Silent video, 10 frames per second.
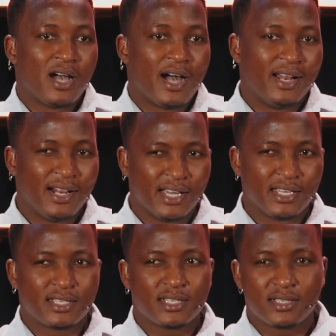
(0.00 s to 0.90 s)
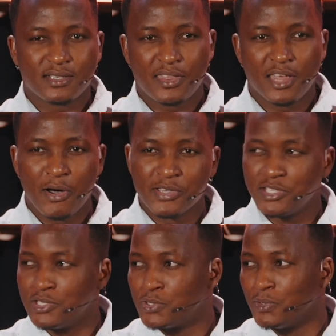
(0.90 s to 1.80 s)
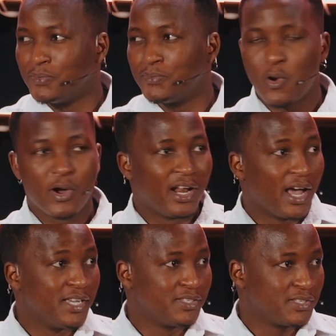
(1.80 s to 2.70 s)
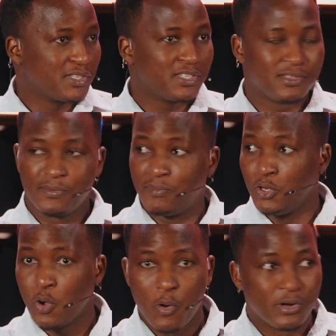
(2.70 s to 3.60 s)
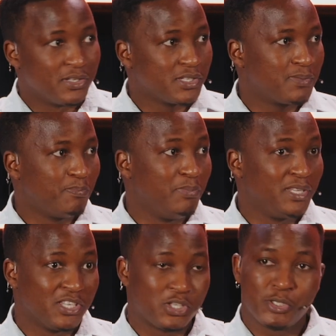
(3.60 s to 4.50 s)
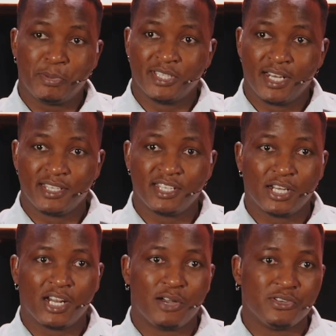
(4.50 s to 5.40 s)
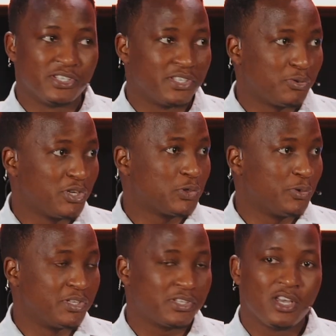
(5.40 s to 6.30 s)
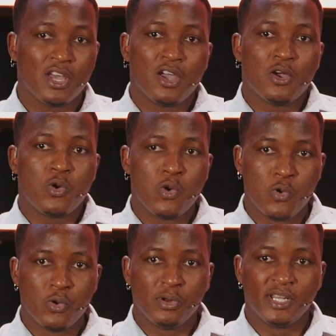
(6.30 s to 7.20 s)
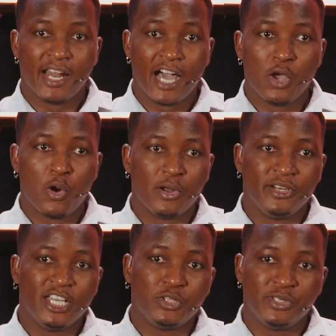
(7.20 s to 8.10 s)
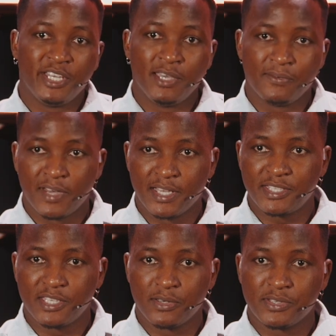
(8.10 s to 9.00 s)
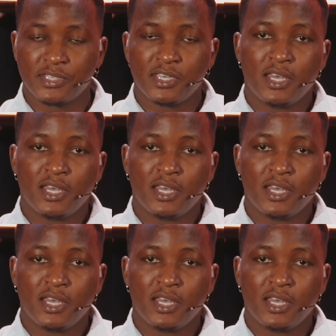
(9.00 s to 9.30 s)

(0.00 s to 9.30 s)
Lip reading: Unlike thousands of organizers, venue owners, business and hospitality like lounges, restaurants, who rely on day-to-day event sales,